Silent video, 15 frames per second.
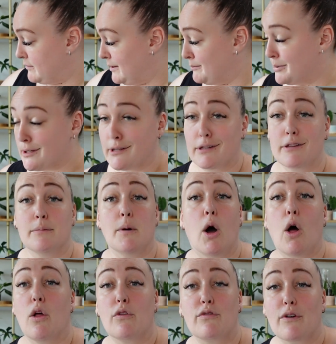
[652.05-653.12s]
I'm pulling them
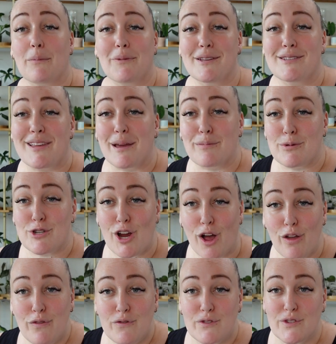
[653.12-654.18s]
all from the same shelf,